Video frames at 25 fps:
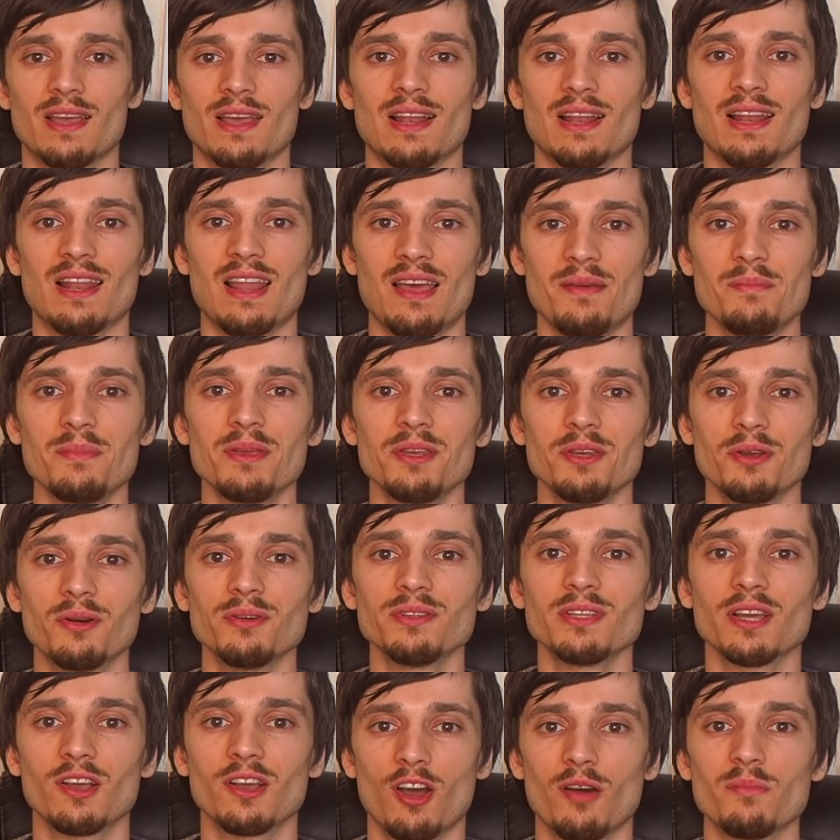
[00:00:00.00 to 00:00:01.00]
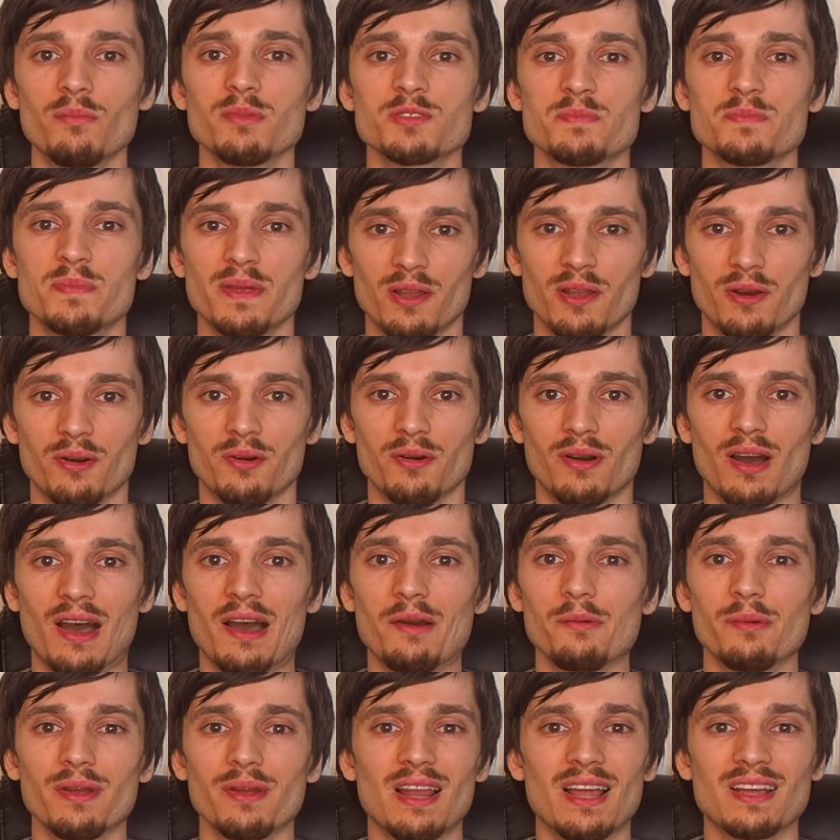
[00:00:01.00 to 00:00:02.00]
Let me know in the comments below, I
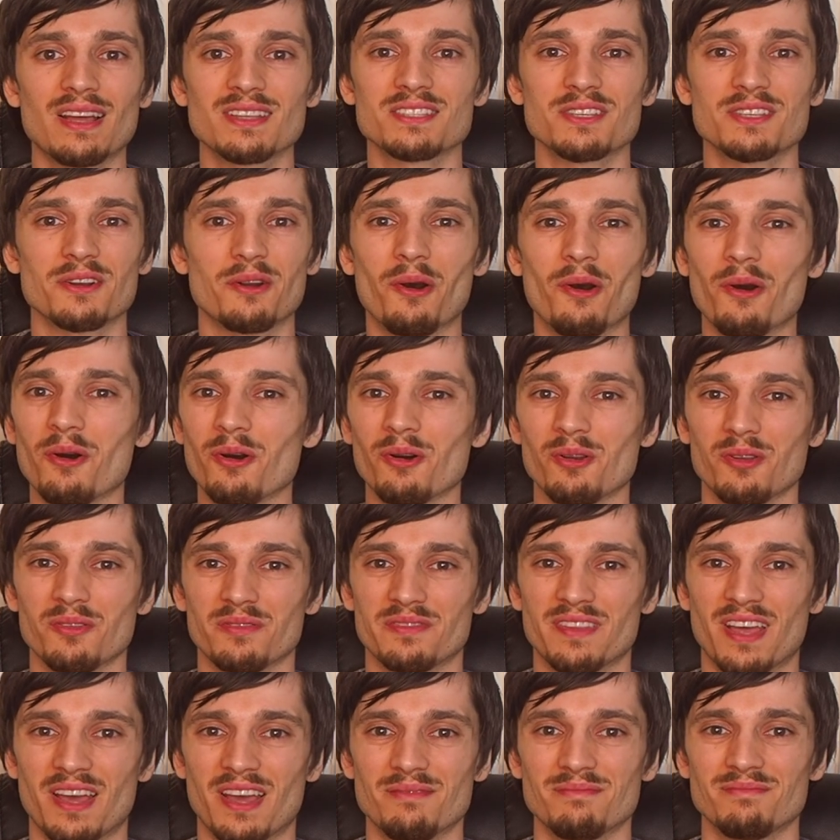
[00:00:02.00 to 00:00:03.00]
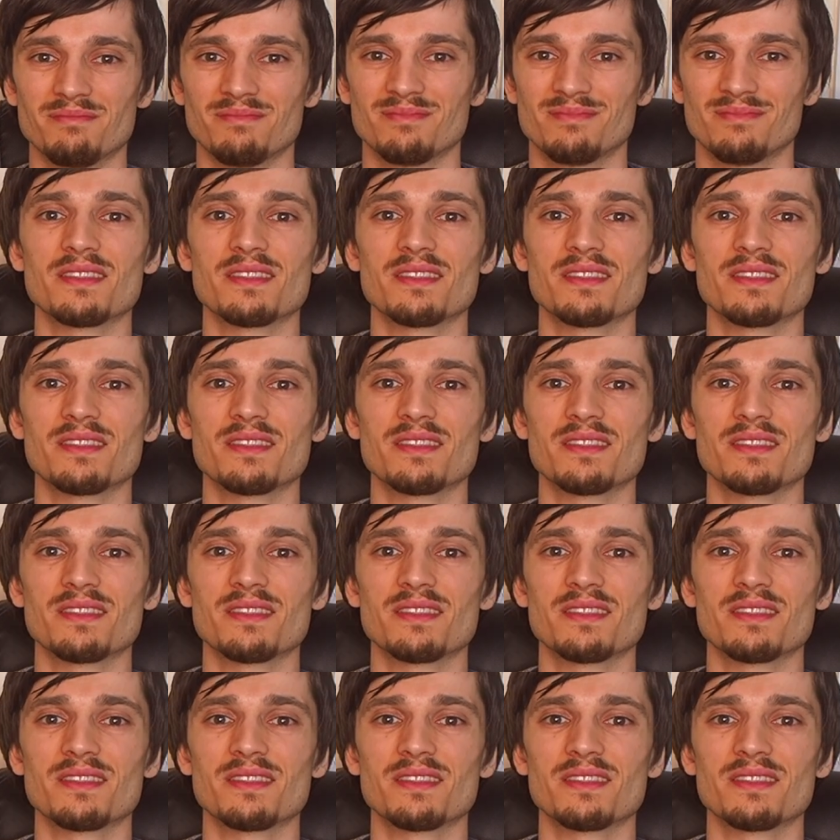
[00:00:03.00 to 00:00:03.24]
will answer all of them.